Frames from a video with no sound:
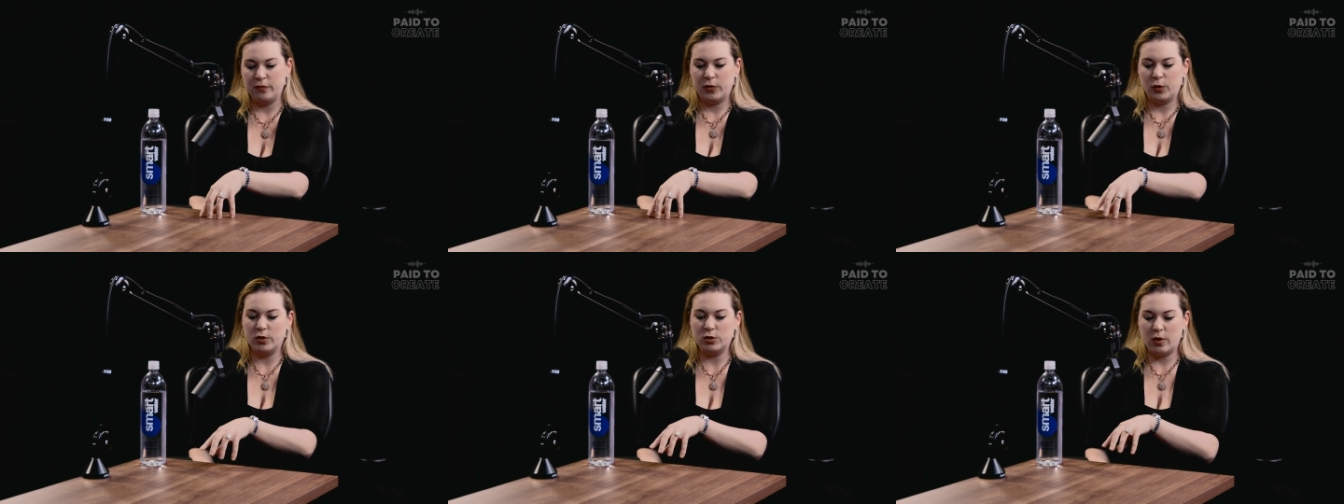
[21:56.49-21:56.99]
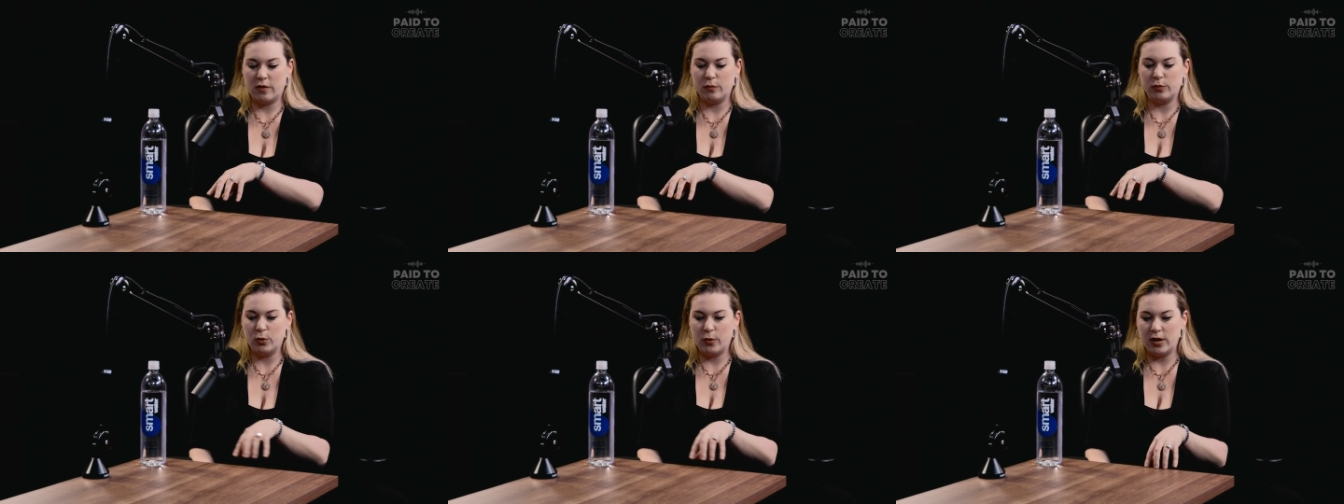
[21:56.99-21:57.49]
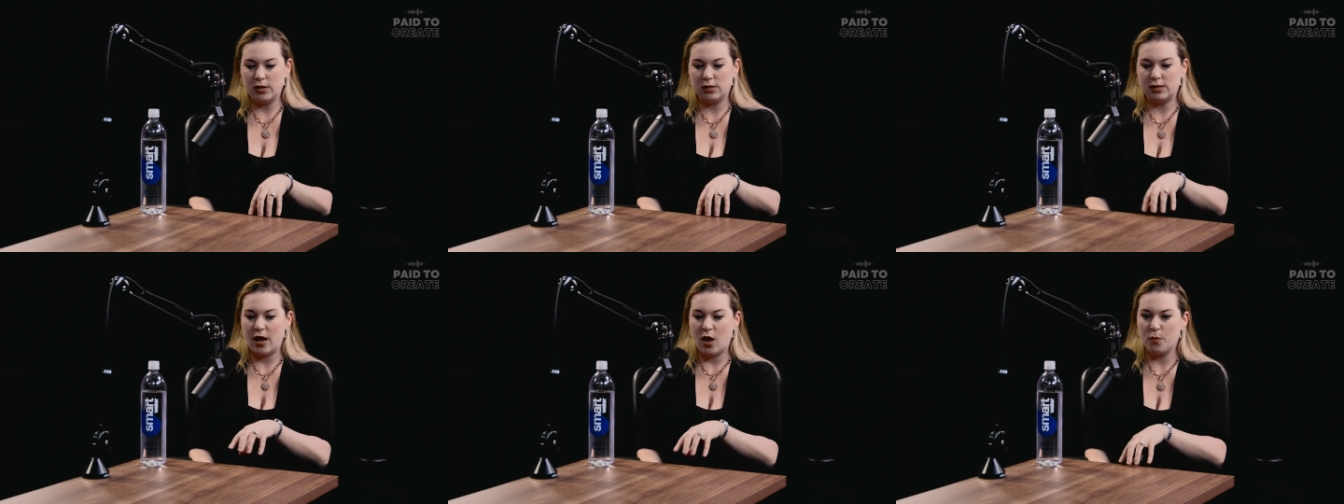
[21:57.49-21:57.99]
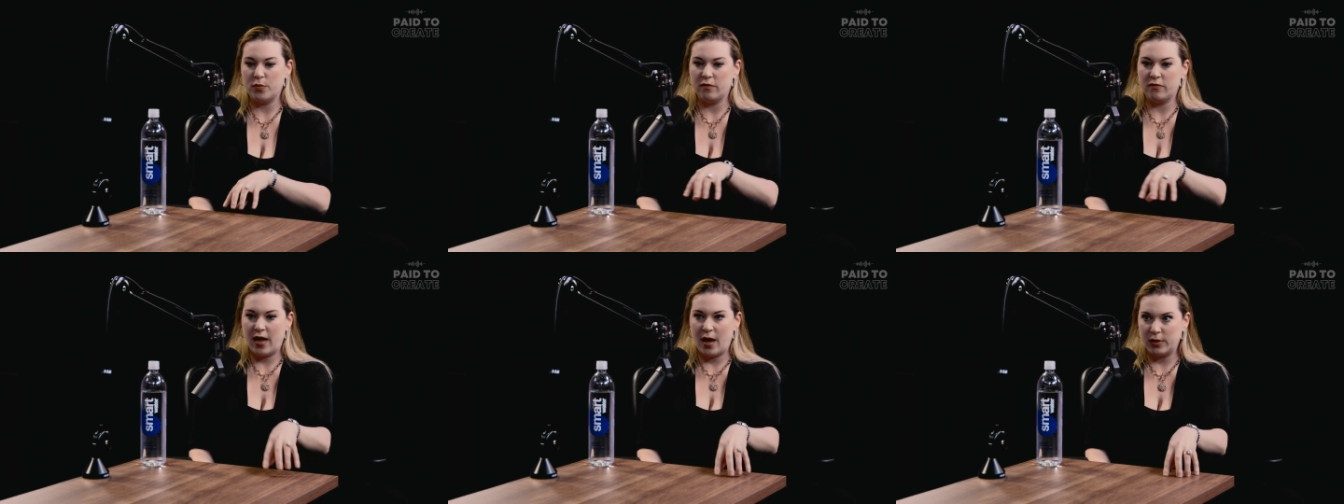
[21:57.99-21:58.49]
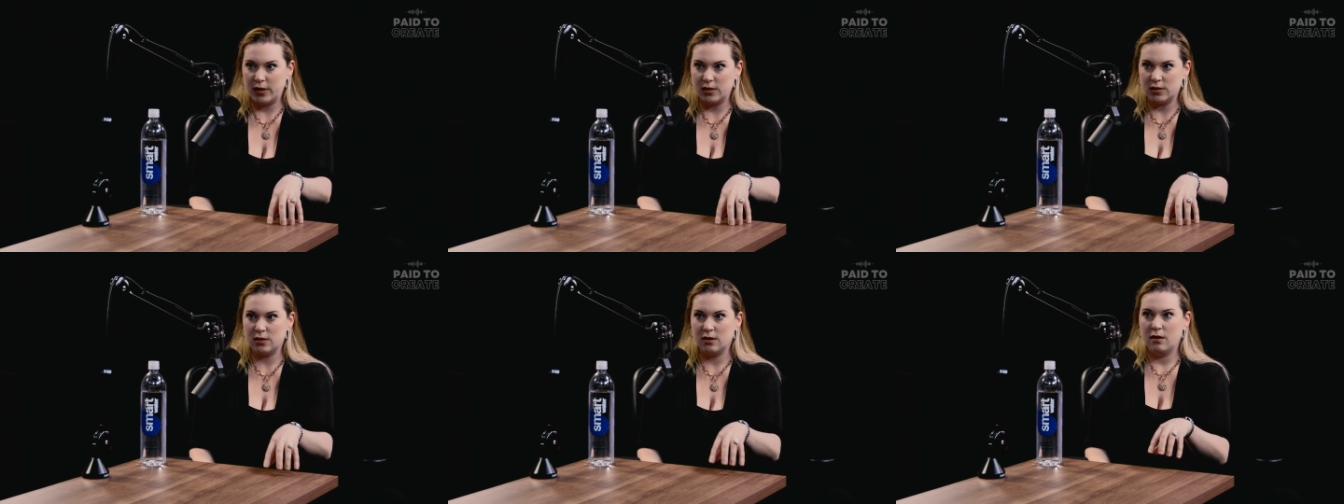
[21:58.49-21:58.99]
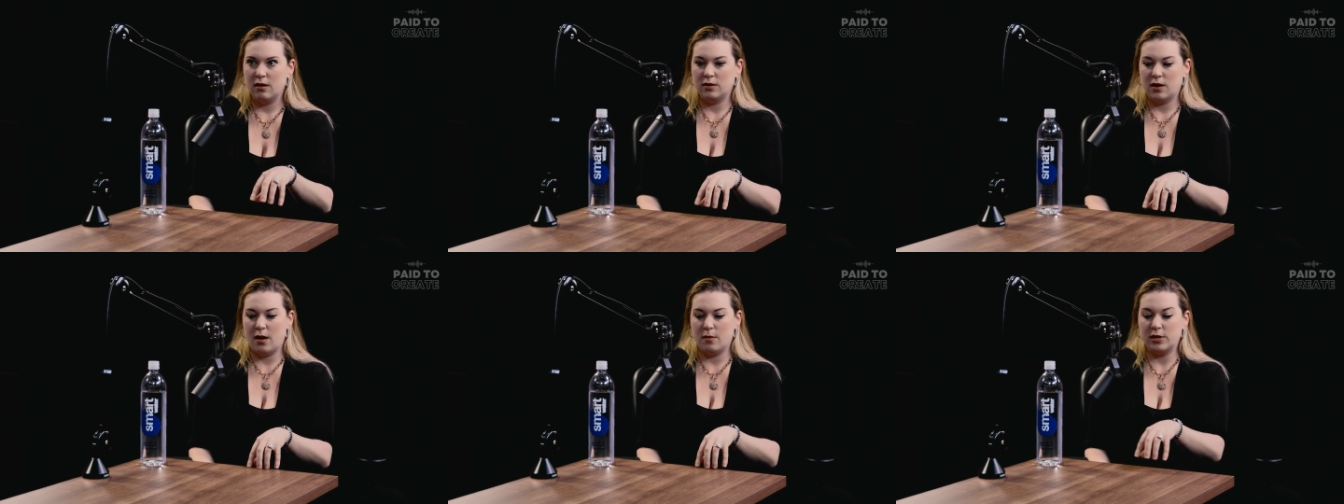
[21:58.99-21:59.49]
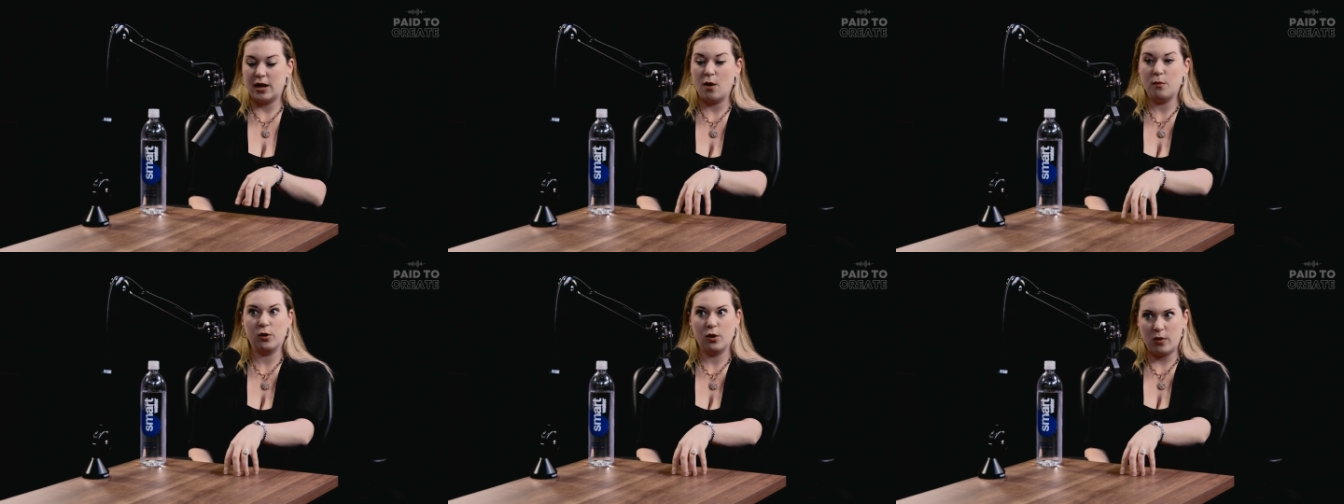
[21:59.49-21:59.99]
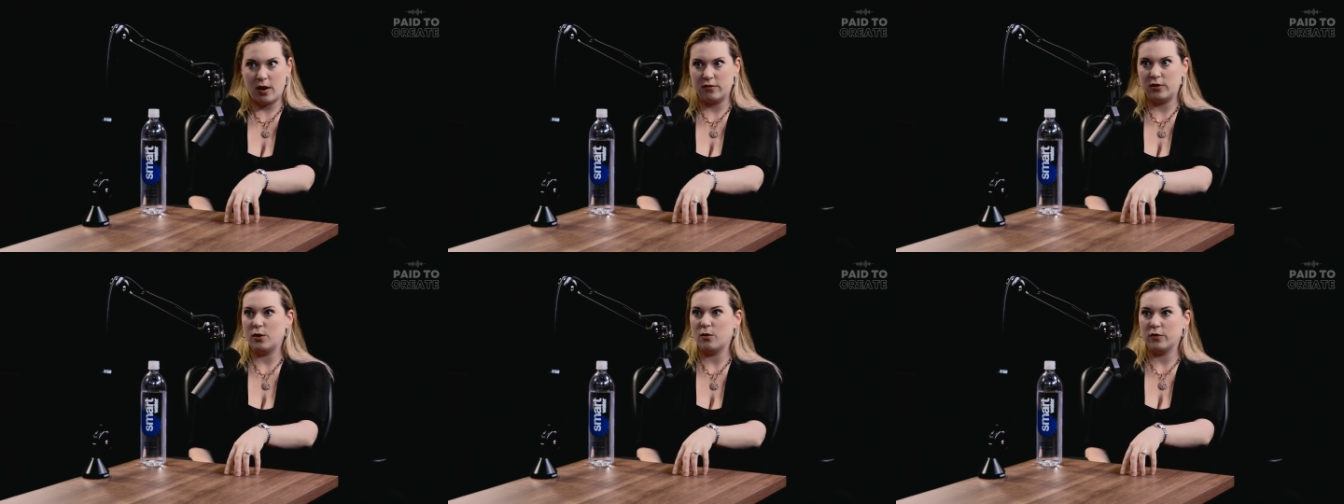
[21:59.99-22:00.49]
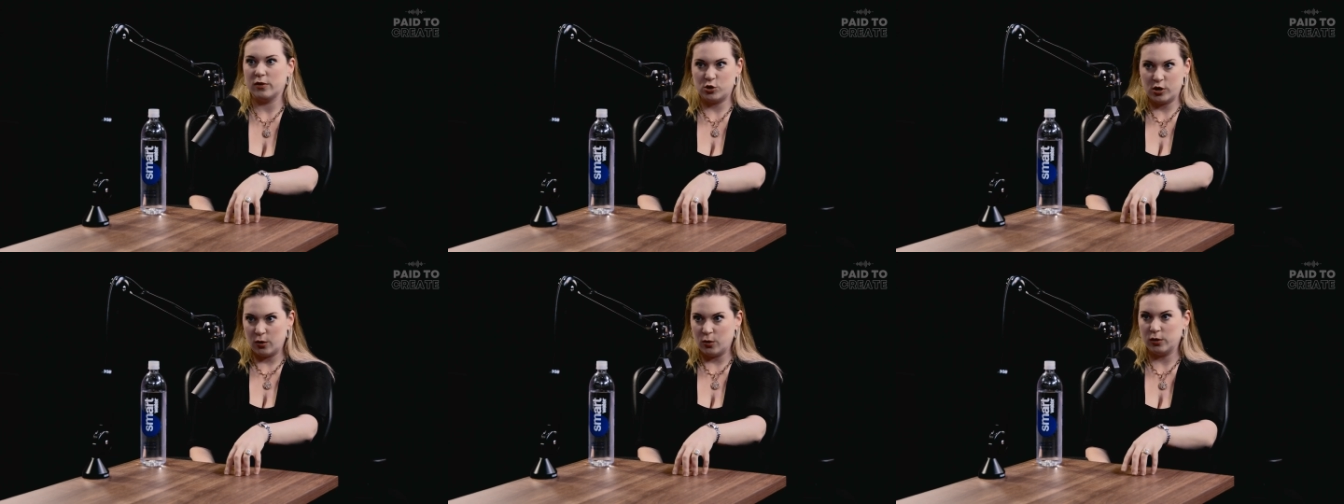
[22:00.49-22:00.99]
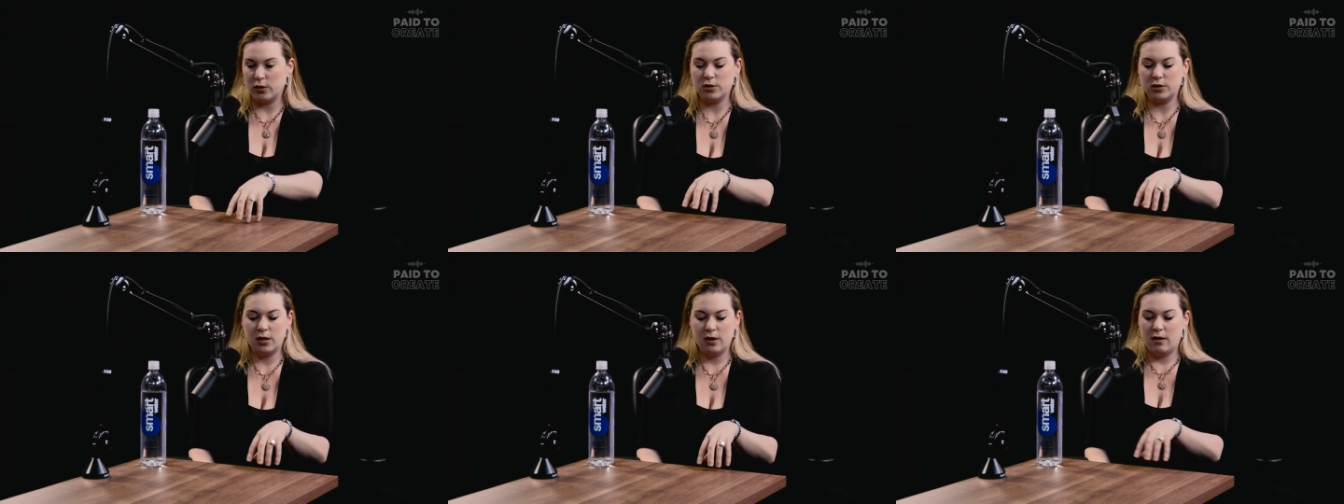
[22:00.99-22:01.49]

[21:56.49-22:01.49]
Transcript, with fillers: The reason we have employees is to help the families, um, to help grow revenue for the shareholders.